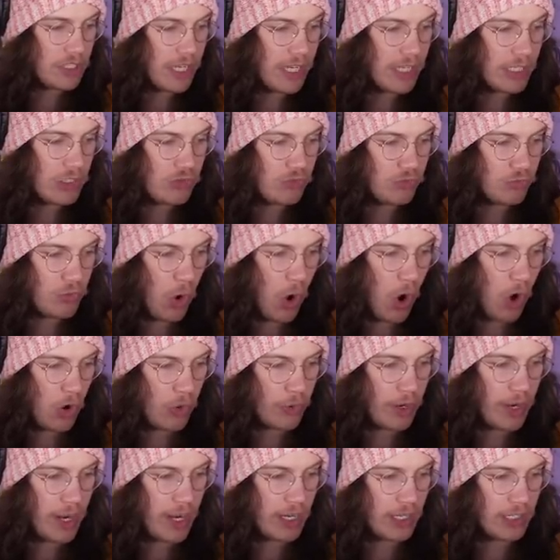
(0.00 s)
like it's
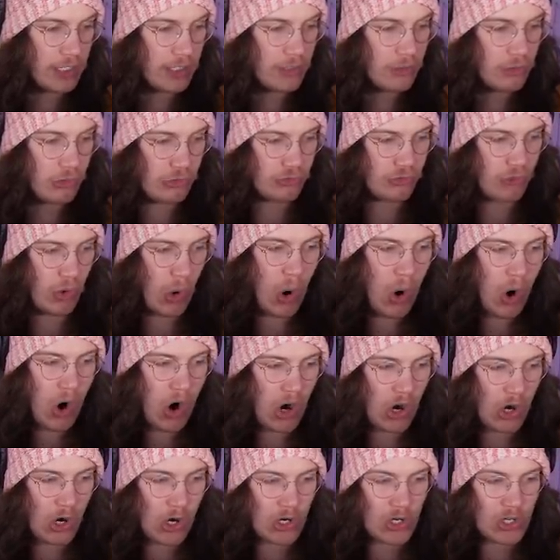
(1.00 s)
roaring.
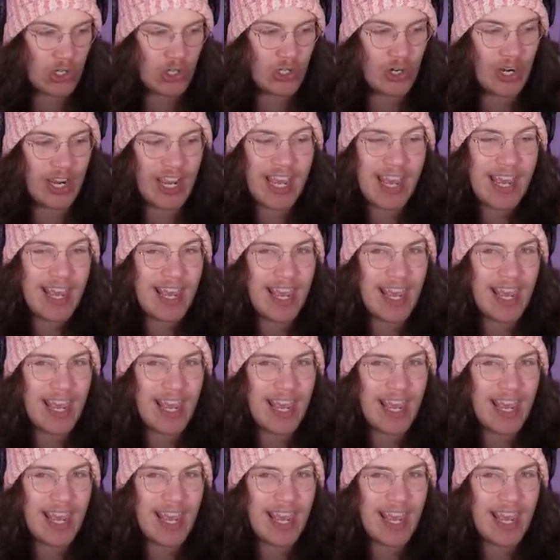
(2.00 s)
Roar, hee